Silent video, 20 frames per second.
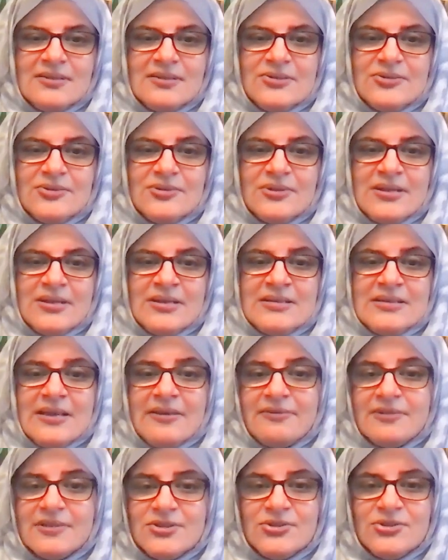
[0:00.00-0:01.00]
You know,
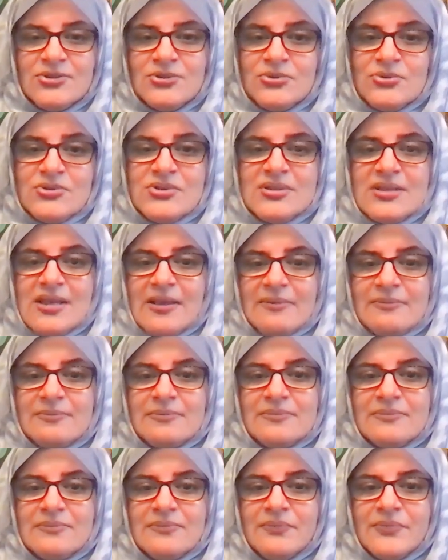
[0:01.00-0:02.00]
endeavor to use
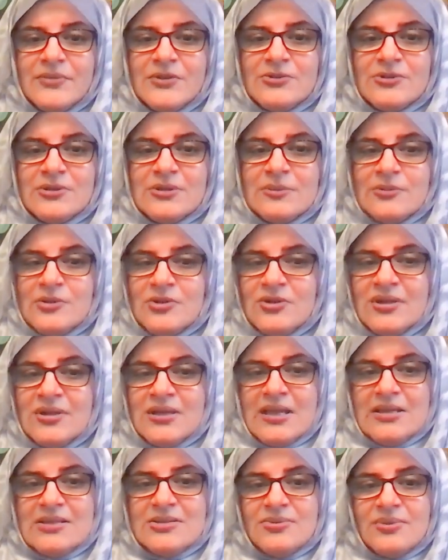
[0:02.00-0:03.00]
them to
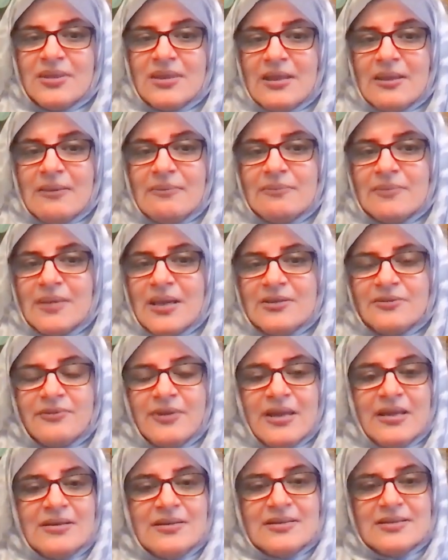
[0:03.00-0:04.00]
communicate with Him at
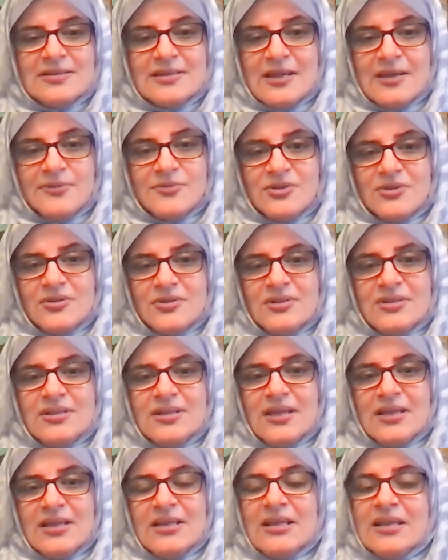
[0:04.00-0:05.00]
various times of the
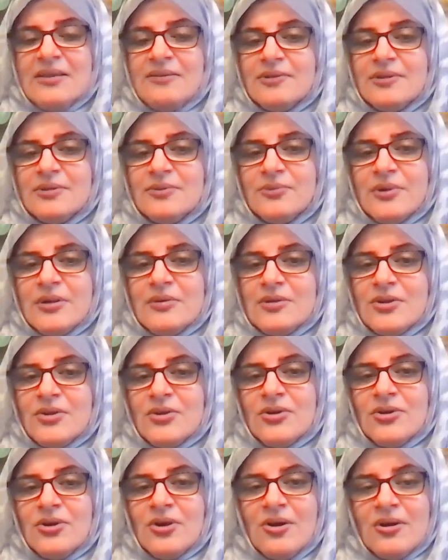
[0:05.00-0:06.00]
day, even when you're
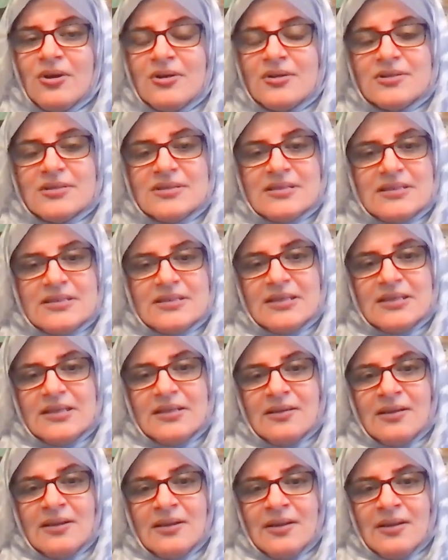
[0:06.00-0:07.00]
not
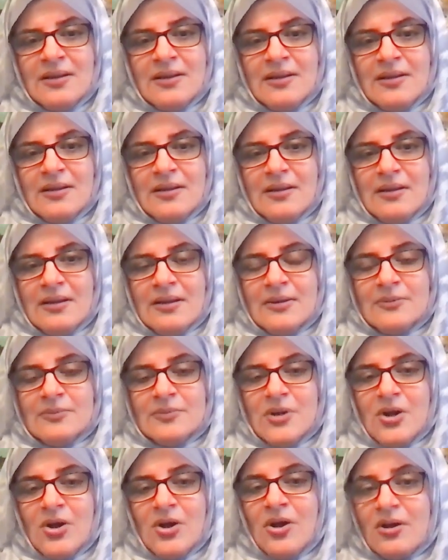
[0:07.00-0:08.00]
sitting
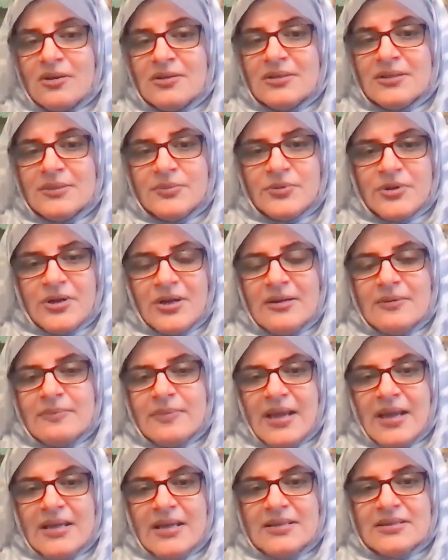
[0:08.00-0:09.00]
on the prayer
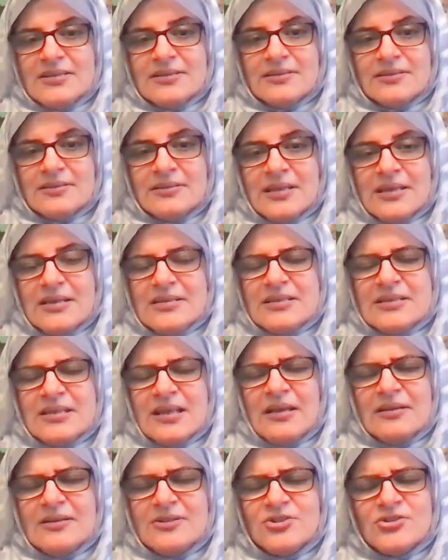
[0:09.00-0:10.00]
mat. There's
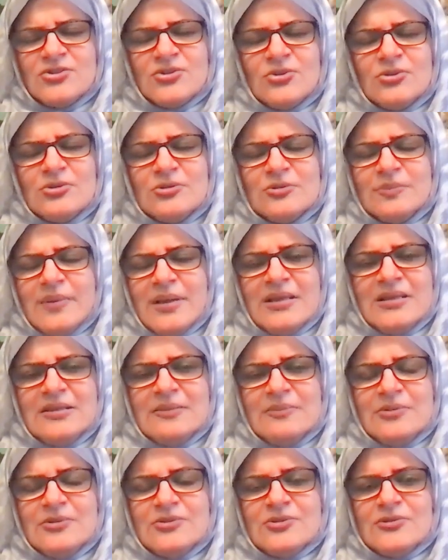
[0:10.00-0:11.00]
so many
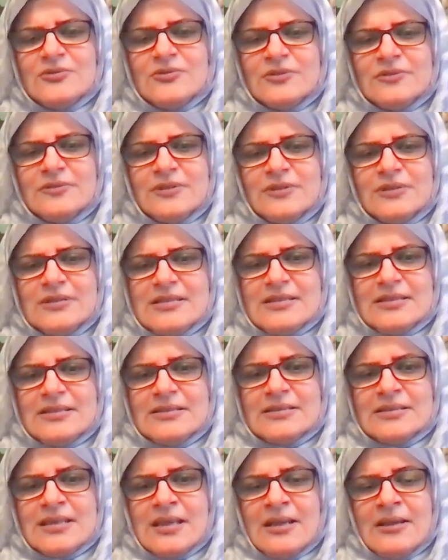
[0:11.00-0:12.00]
beautiful
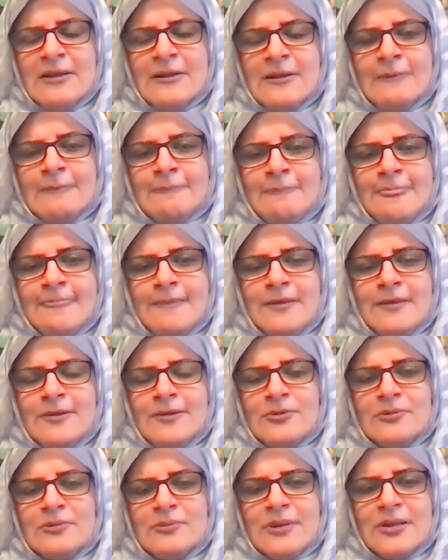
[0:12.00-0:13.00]
verses. You
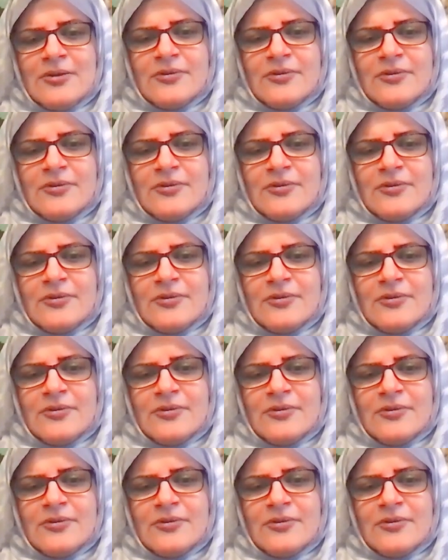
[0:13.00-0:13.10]
know,